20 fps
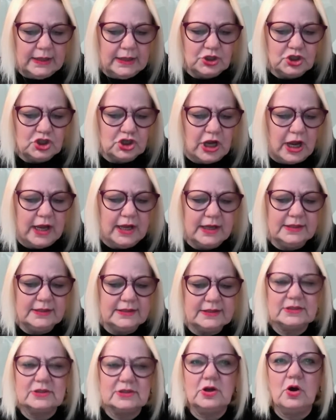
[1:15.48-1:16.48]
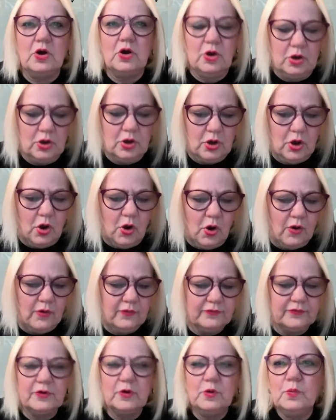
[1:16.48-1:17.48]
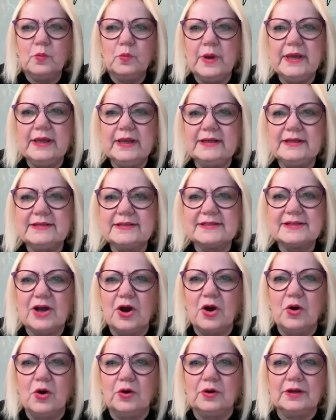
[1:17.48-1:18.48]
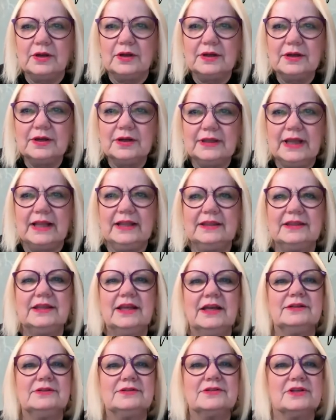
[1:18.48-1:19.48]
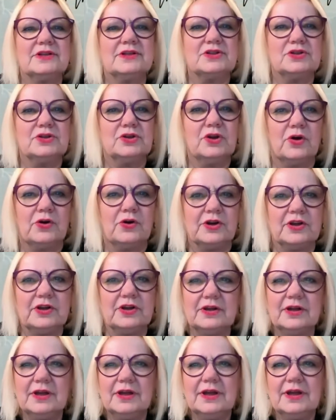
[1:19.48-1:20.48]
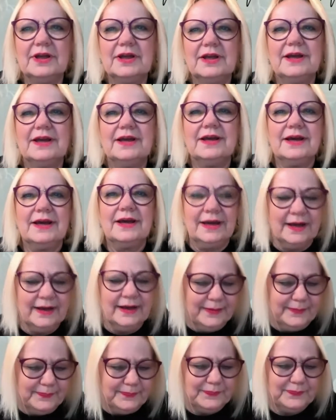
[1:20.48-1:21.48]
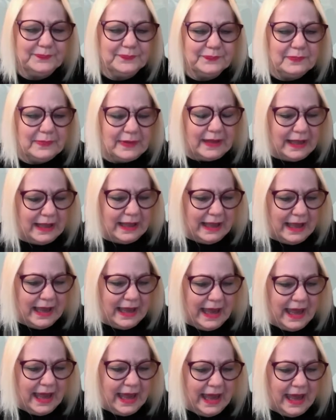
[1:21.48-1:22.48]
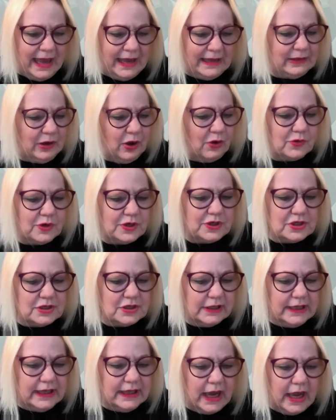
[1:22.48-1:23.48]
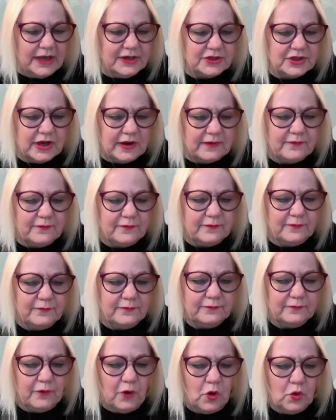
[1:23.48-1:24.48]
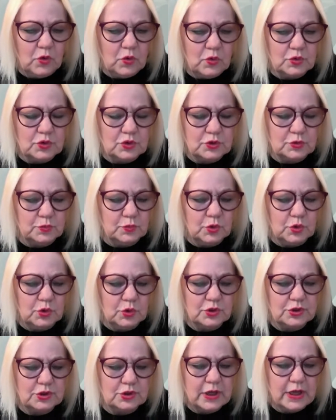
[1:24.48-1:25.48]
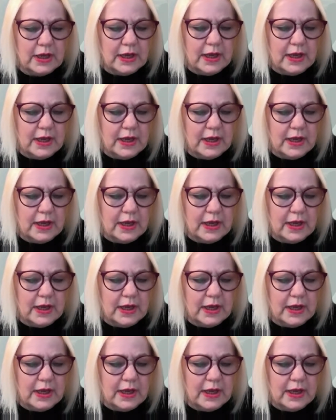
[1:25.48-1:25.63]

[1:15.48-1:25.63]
Chains Off, Wings On, that tells the story. And originally, Andrea's focus was